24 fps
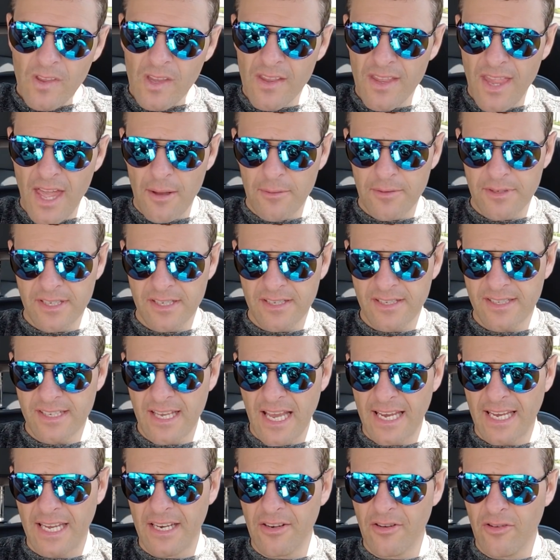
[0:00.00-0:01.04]
That was the
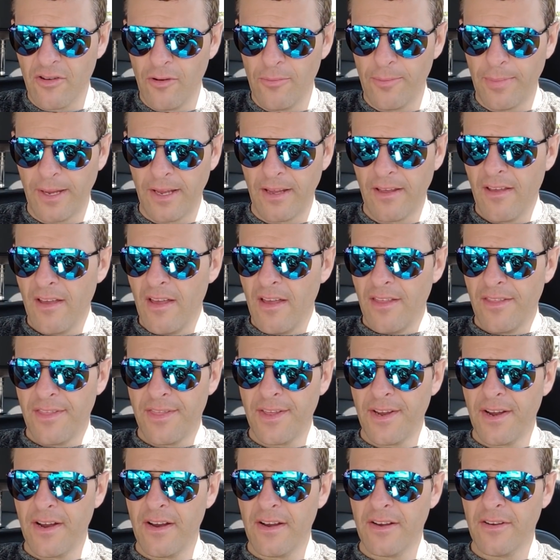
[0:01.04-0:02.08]
second grouping.
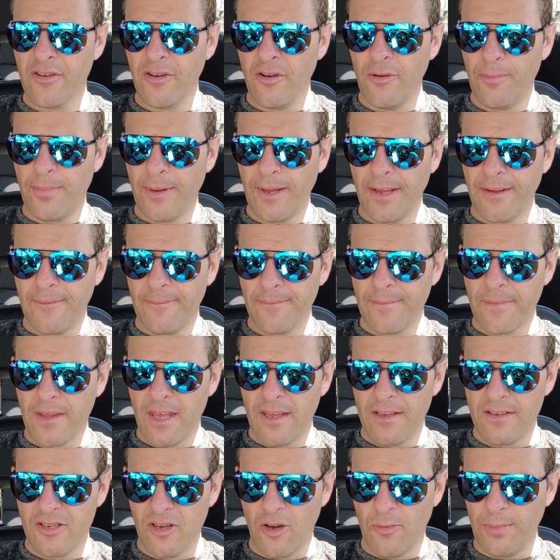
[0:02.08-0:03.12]
Third grouping,
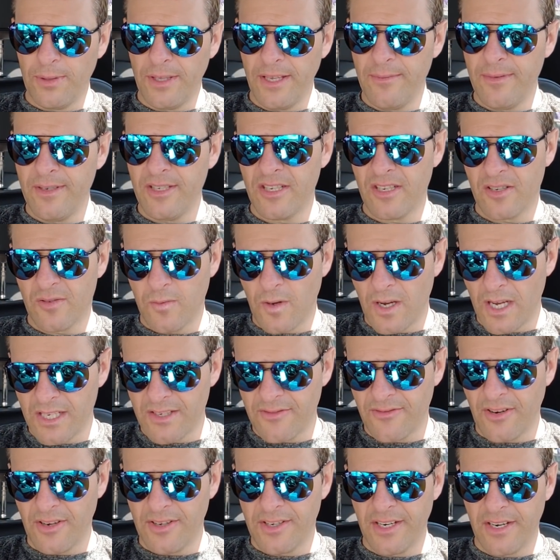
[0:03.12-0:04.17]
Don't Believe Me, Just Watch,
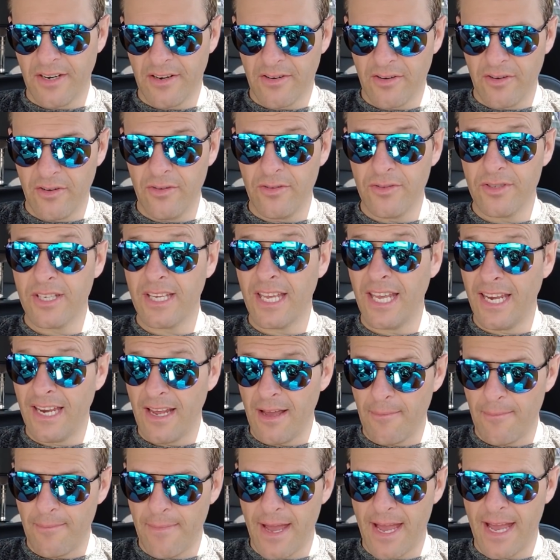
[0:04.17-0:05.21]
Frontier Cruise, Giddy
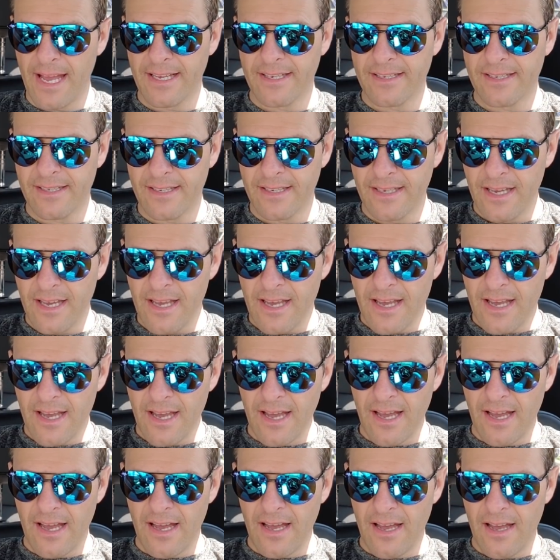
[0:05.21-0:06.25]
Up Max,
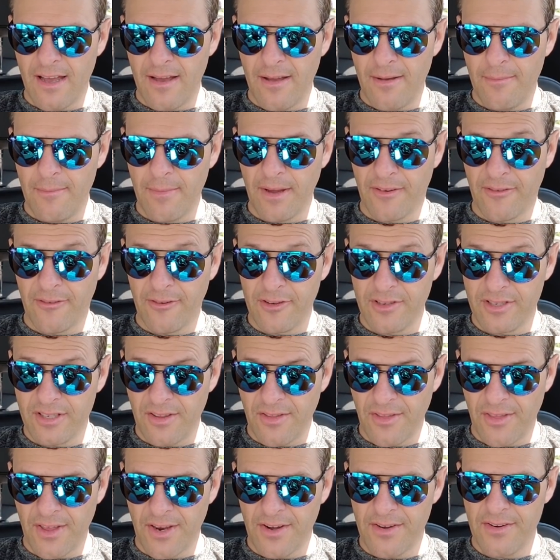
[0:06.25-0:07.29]

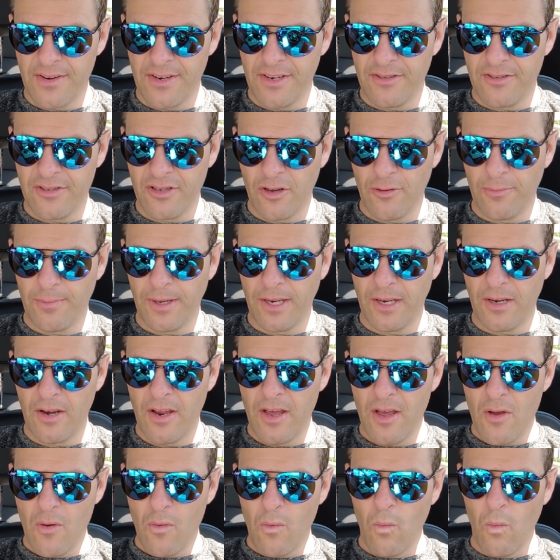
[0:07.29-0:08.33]
McPherson Thunder, Utopian,
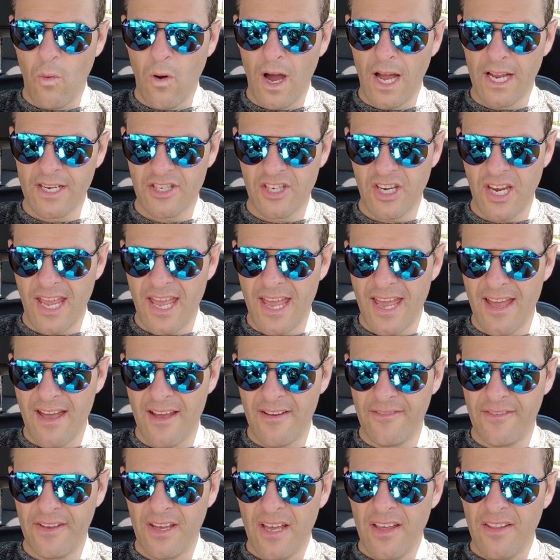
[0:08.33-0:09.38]
Watch
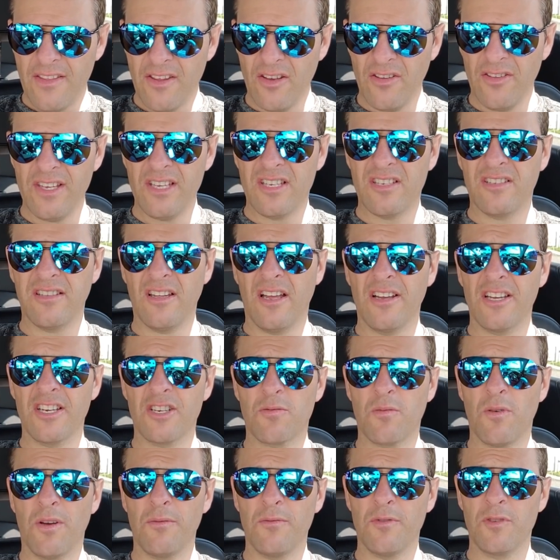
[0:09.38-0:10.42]
Ev. The only sluggish
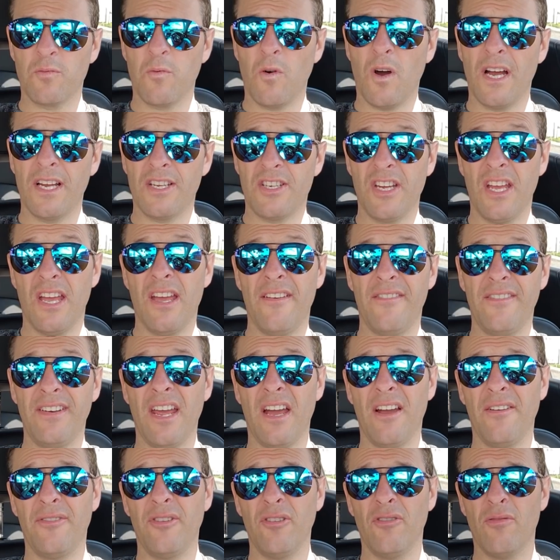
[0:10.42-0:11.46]
one was Watch Ev.
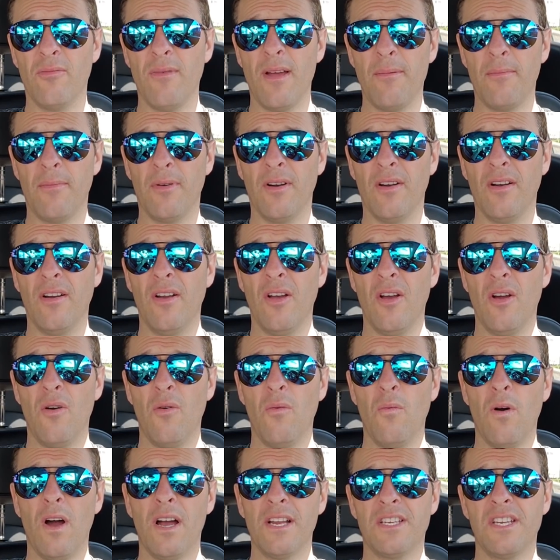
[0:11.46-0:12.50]
Now, if you remember,
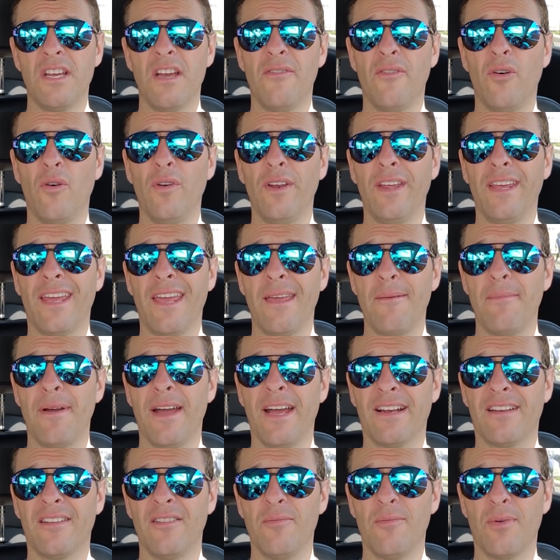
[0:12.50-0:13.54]
Watch Ev only came
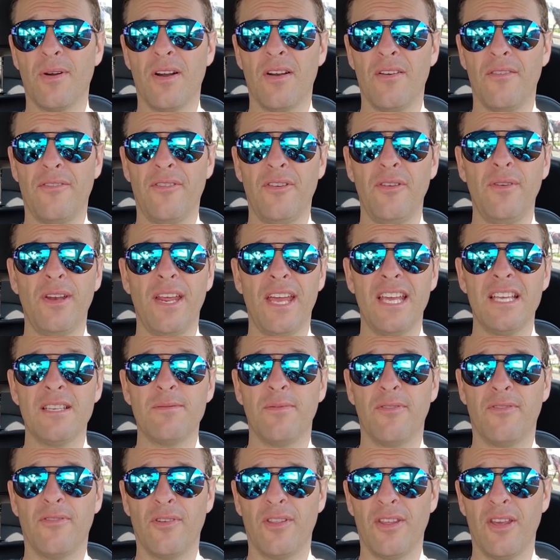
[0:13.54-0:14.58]
back to the barn a few days
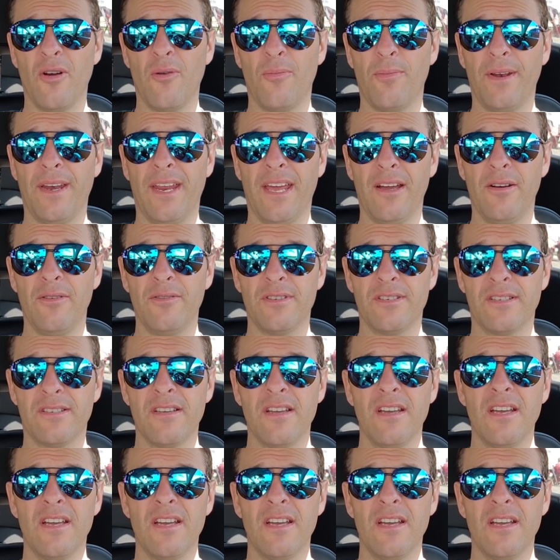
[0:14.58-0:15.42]
before the open house.